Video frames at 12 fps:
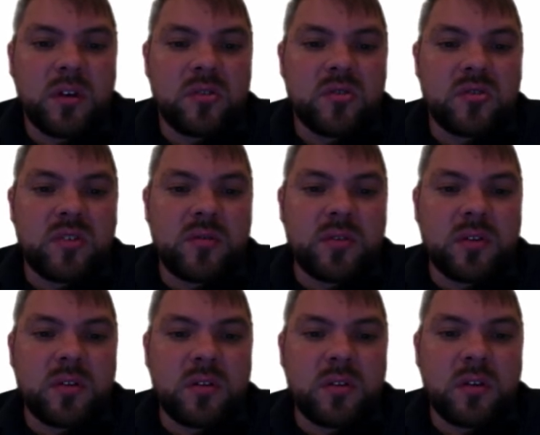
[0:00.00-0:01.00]

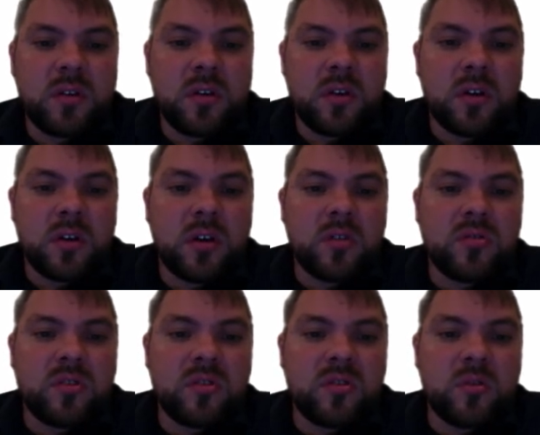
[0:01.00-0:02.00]
7 goes
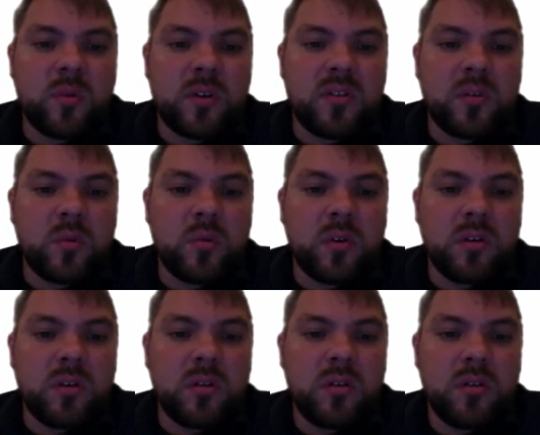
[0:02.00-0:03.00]
into
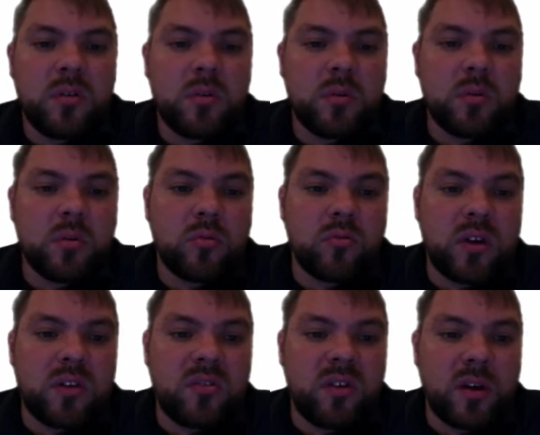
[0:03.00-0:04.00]
21
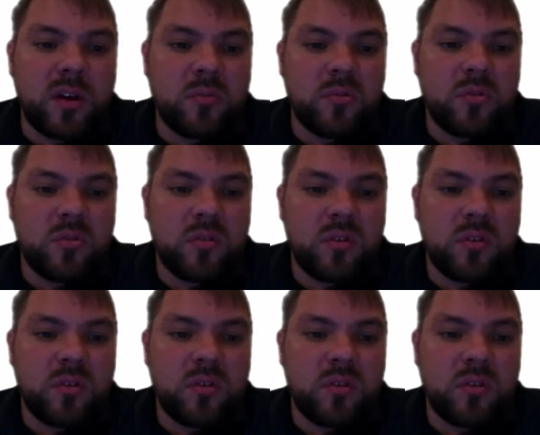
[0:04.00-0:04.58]
3 times.